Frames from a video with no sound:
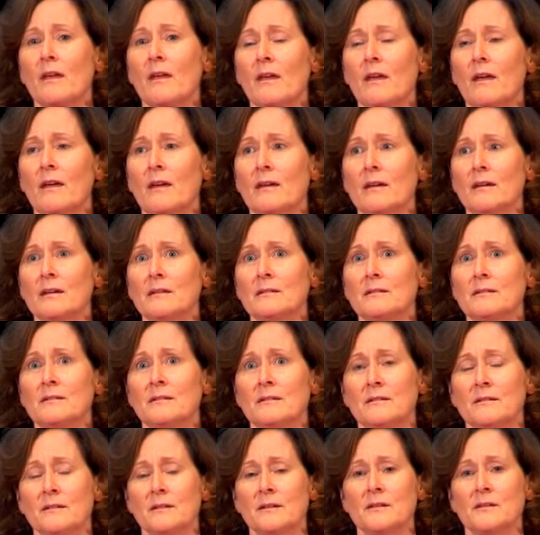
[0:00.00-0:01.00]
And
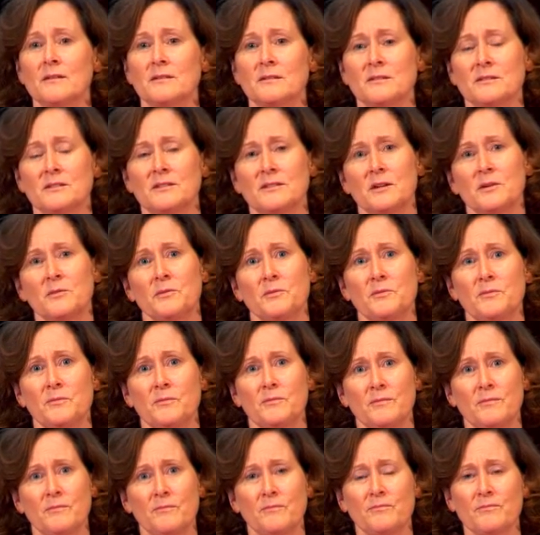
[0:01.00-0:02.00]
so
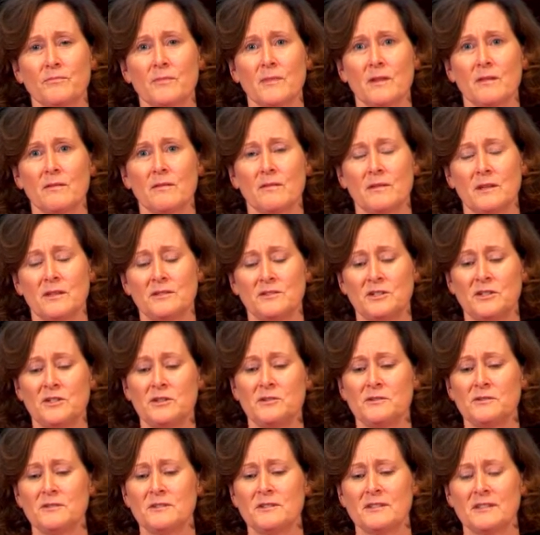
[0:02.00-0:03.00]
these
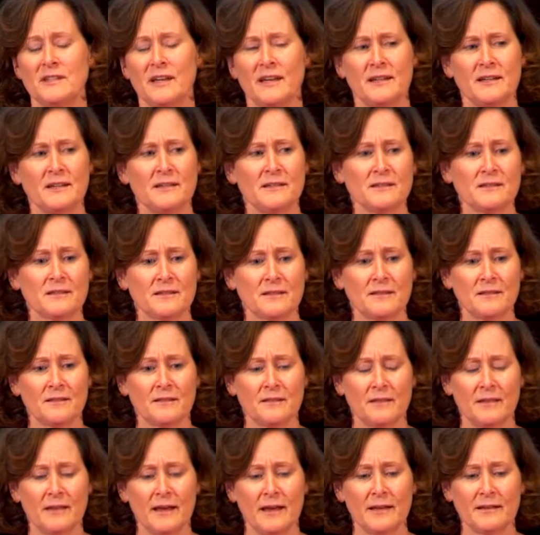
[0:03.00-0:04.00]
2 studies
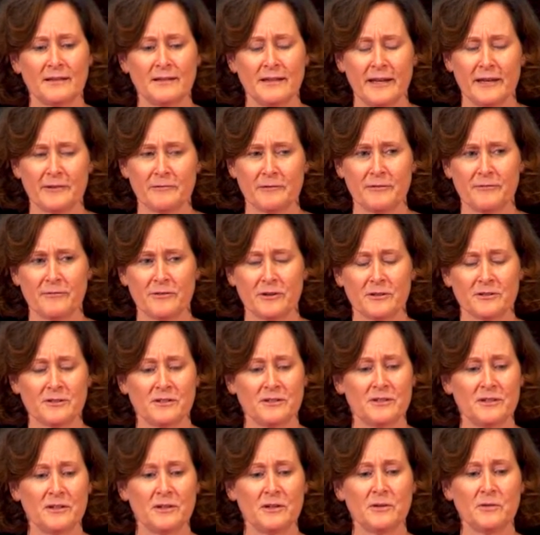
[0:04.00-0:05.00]
that Dan refers
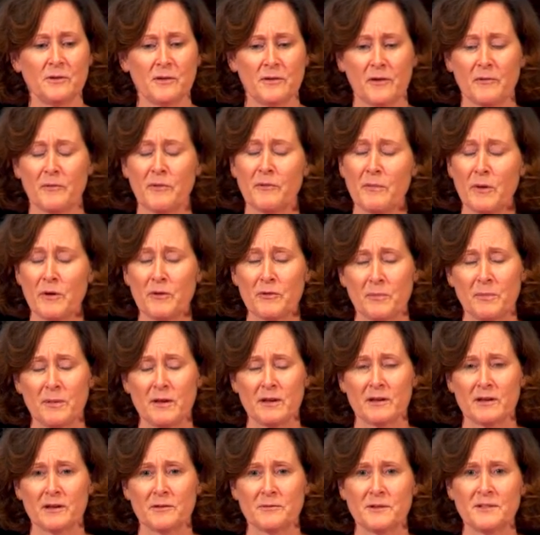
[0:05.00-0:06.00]
to have both been
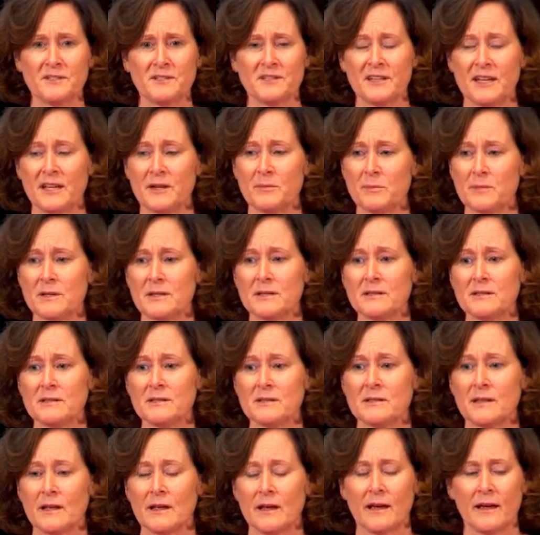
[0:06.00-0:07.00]
on
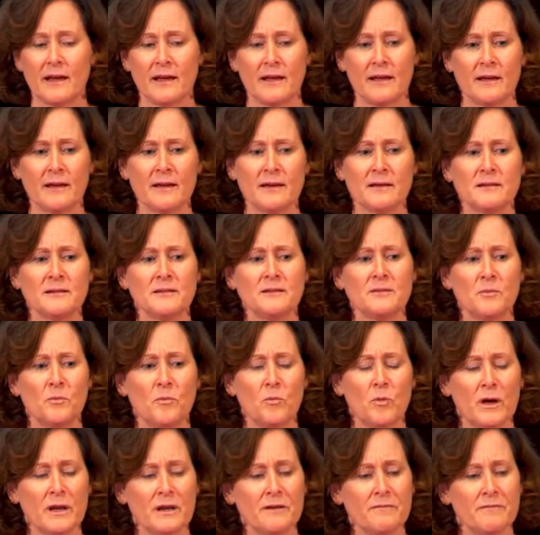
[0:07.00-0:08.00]
restatements, and
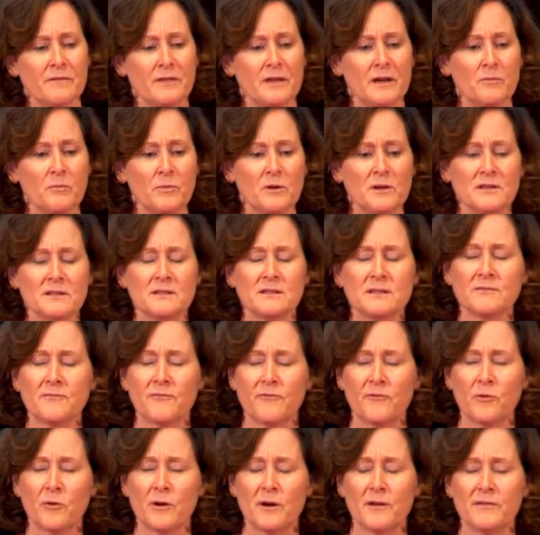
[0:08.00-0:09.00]
one of them was
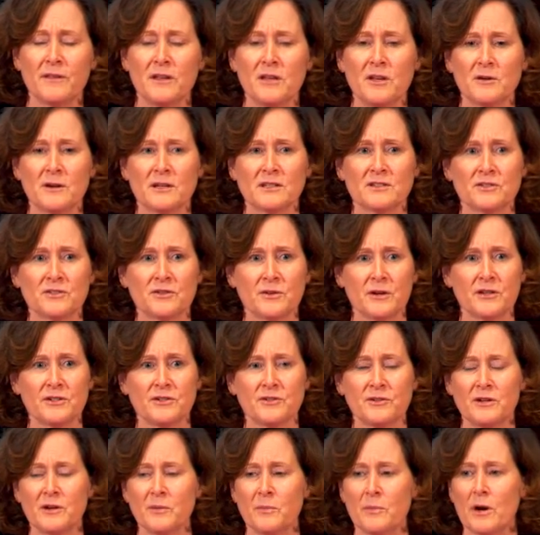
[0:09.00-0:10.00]
for the US
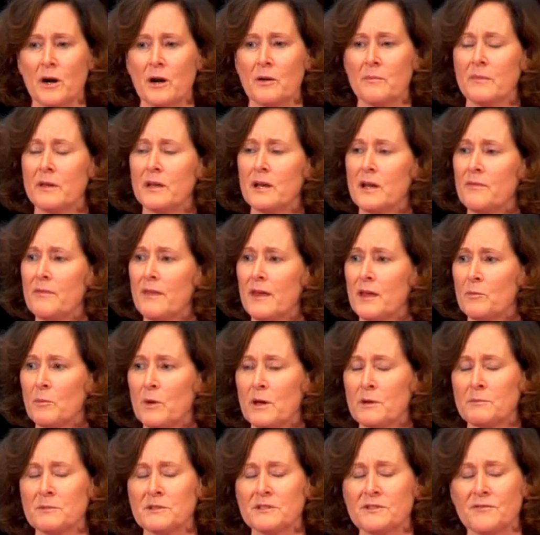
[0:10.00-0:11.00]
Treasury Department, and then
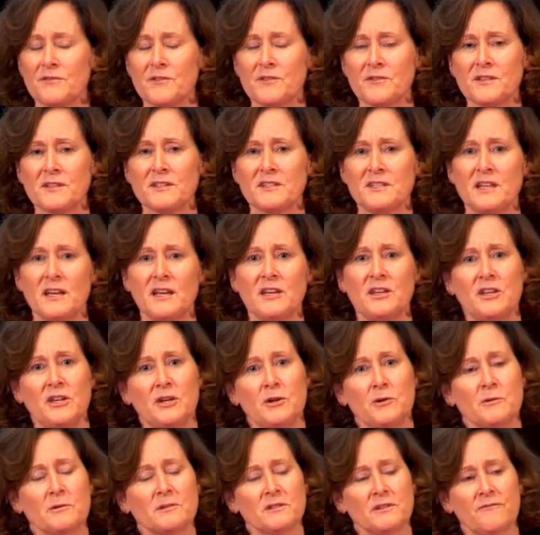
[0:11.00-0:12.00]
one was for the CAQ.
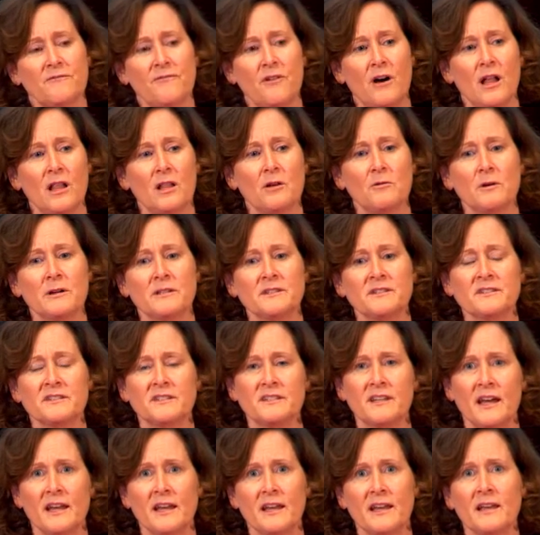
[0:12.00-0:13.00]
It was a follow-on
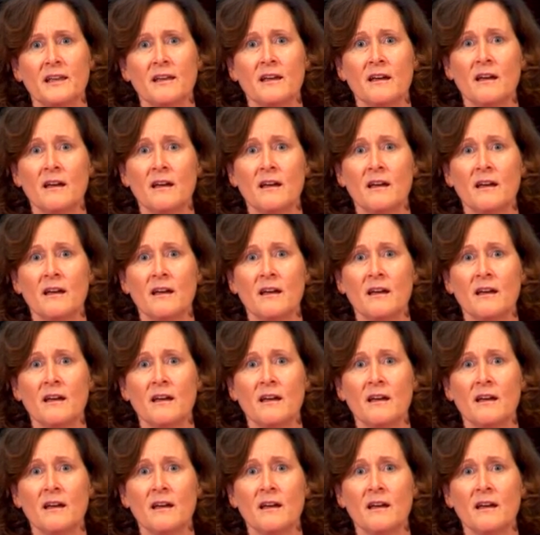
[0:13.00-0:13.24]
study